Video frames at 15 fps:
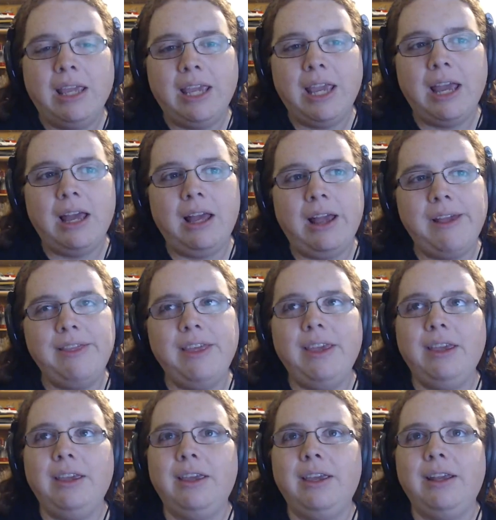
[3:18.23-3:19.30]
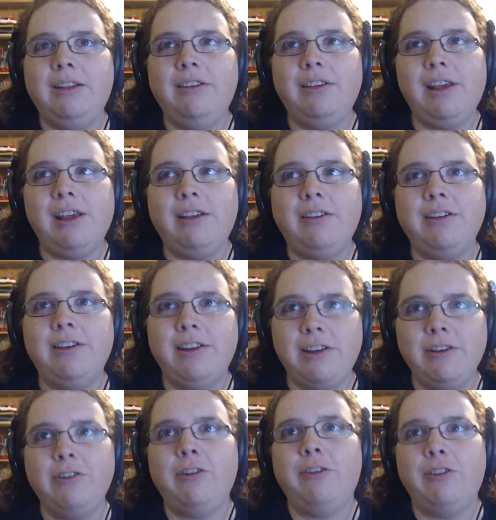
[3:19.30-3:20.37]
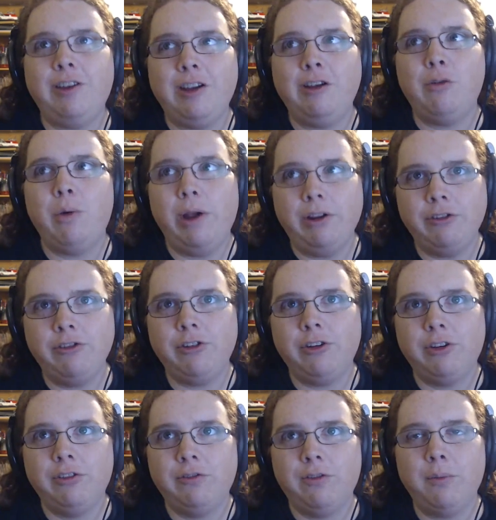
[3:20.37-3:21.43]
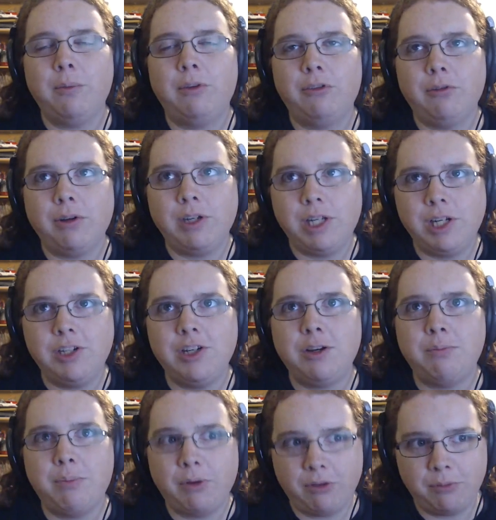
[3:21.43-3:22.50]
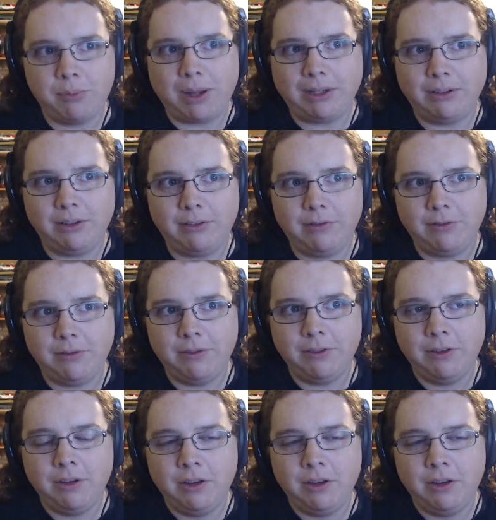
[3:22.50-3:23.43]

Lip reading: I think it's an interesting question from a strategic perspective